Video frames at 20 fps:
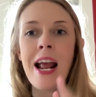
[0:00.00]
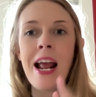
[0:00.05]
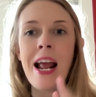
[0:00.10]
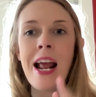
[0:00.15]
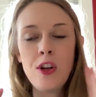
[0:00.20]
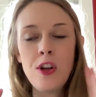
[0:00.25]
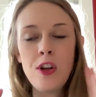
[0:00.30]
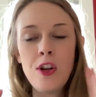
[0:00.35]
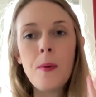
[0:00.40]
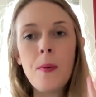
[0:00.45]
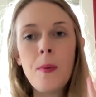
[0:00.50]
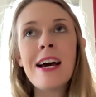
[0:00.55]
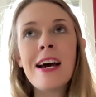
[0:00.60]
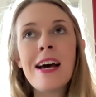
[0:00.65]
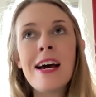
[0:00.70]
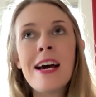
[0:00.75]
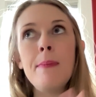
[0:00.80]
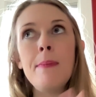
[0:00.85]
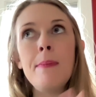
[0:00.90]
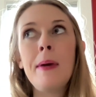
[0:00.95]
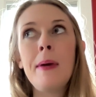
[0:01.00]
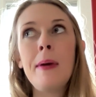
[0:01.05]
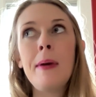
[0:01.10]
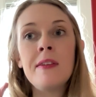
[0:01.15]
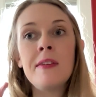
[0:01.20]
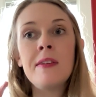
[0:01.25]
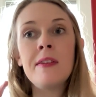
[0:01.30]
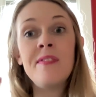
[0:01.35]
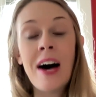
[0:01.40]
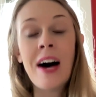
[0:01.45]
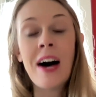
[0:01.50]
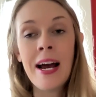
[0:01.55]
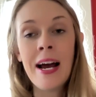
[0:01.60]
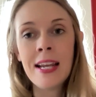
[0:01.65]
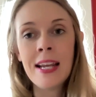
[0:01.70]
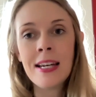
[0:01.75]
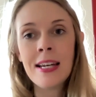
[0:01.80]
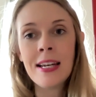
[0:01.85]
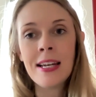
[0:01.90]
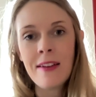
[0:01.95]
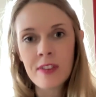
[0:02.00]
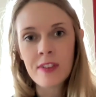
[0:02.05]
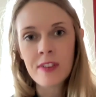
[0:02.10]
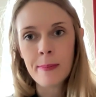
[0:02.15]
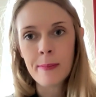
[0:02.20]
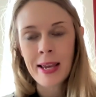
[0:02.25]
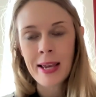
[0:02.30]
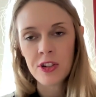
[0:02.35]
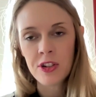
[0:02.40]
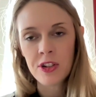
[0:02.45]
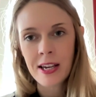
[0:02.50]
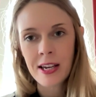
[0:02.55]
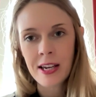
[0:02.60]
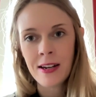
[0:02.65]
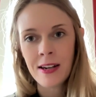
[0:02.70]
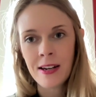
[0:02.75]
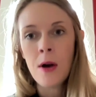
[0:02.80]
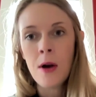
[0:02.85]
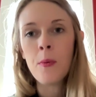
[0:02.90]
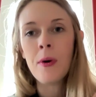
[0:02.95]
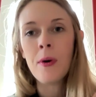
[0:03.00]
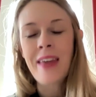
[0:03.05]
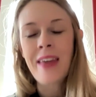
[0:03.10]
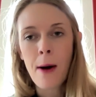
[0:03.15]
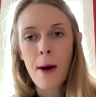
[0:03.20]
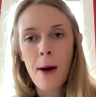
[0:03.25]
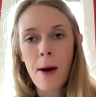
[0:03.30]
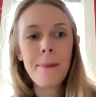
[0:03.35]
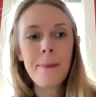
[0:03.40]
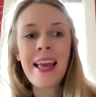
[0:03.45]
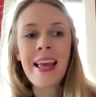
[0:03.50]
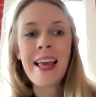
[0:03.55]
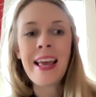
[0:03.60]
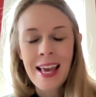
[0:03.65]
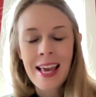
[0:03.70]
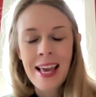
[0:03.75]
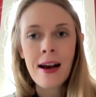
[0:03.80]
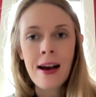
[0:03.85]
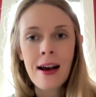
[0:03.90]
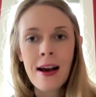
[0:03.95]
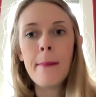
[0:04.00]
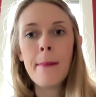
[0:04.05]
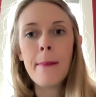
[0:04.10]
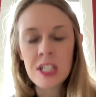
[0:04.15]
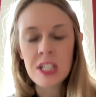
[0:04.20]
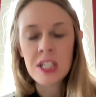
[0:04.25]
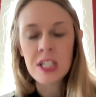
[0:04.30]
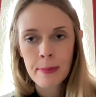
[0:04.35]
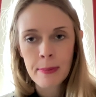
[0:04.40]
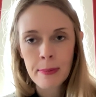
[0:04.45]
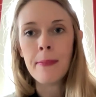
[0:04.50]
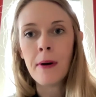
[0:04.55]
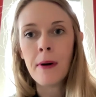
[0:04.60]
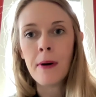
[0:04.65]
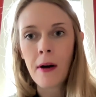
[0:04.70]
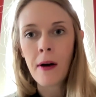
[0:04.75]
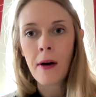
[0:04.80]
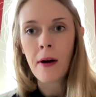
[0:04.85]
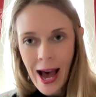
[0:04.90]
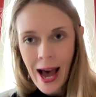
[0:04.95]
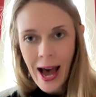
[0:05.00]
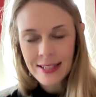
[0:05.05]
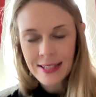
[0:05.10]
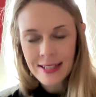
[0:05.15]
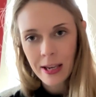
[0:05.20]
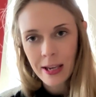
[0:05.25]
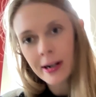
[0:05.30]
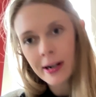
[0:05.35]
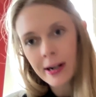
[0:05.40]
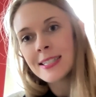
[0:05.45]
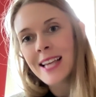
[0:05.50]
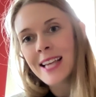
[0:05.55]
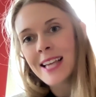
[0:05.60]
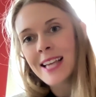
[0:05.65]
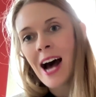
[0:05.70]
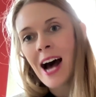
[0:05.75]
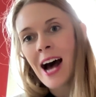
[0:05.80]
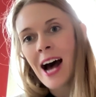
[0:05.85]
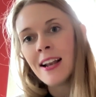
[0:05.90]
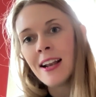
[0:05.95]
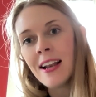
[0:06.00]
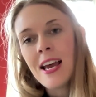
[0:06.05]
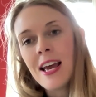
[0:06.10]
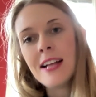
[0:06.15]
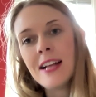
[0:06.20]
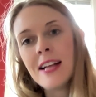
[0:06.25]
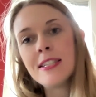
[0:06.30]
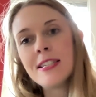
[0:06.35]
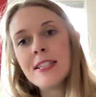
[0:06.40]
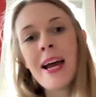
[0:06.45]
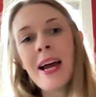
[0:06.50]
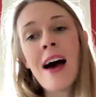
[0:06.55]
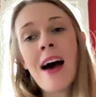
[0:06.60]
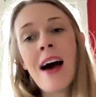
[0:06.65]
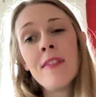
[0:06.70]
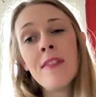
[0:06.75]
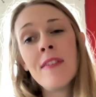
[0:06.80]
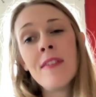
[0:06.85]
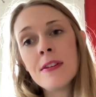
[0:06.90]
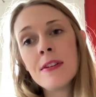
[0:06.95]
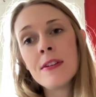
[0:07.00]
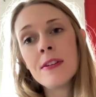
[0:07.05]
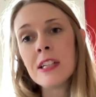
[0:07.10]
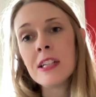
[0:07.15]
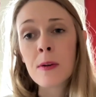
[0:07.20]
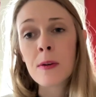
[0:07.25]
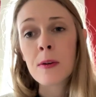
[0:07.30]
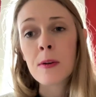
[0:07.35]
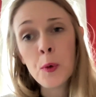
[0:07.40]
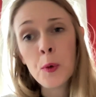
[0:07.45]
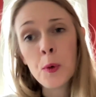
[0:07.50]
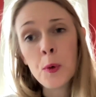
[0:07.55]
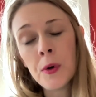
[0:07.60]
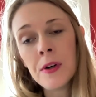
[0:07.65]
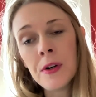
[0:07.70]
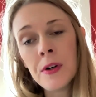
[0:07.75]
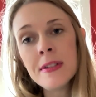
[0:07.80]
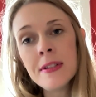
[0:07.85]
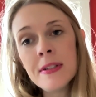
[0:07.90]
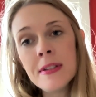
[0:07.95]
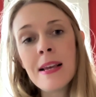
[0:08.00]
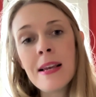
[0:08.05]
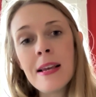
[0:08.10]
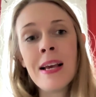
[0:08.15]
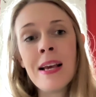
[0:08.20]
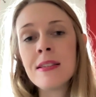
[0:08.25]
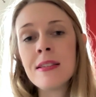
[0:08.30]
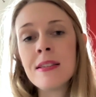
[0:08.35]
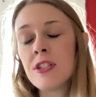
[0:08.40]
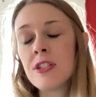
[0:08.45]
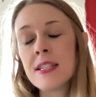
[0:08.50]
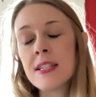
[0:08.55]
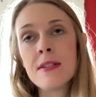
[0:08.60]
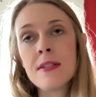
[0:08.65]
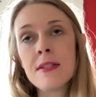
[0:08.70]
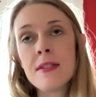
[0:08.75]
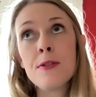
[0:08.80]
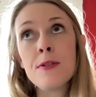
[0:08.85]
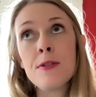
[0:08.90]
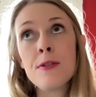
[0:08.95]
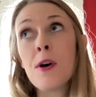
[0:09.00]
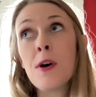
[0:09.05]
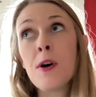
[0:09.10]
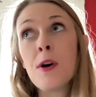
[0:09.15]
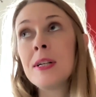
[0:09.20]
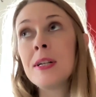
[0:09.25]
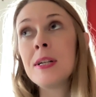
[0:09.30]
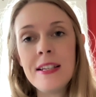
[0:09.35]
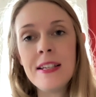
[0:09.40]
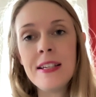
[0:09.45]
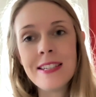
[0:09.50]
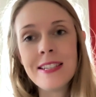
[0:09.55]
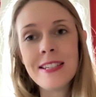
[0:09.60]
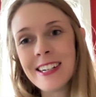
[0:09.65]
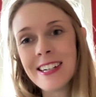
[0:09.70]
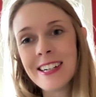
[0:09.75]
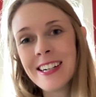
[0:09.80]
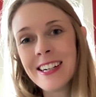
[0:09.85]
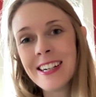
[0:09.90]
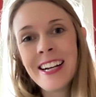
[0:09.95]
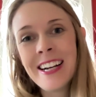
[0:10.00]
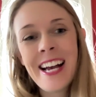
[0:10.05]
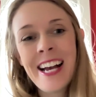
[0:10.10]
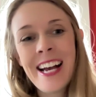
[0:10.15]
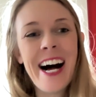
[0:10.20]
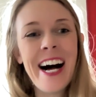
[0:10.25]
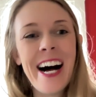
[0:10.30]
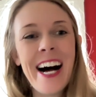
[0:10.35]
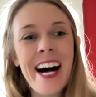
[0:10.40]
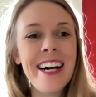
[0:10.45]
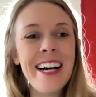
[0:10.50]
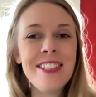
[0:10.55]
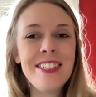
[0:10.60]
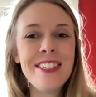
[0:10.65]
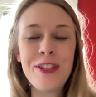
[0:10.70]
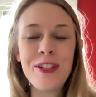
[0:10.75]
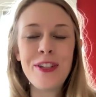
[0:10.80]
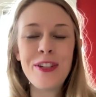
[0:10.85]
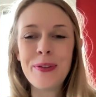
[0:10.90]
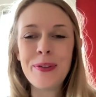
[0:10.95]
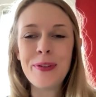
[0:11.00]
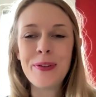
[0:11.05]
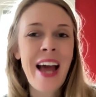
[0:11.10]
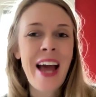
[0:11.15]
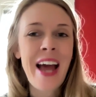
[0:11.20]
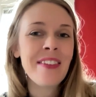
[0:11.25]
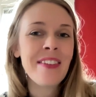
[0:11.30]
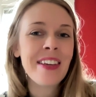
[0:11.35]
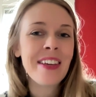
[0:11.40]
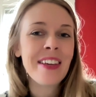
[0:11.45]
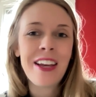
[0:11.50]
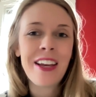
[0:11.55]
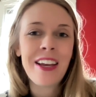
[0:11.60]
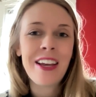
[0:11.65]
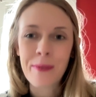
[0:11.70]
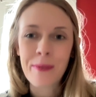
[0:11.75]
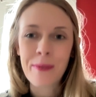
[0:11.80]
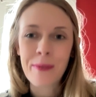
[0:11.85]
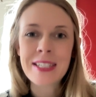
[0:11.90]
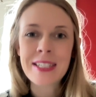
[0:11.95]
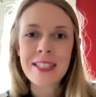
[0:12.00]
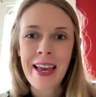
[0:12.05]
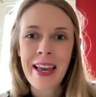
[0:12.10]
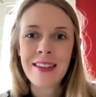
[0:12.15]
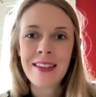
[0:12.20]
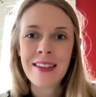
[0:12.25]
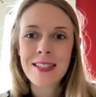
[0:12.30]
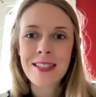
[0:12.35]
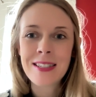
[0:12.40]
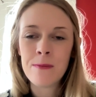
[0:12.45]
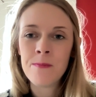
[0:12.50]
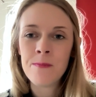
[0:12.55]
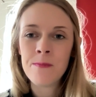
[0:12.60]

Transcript: And you have to have people be able to find information without pinging a bunch of people asking where it's at. And so by having those clear rules, it makes it just so much easier to navigate your workspace.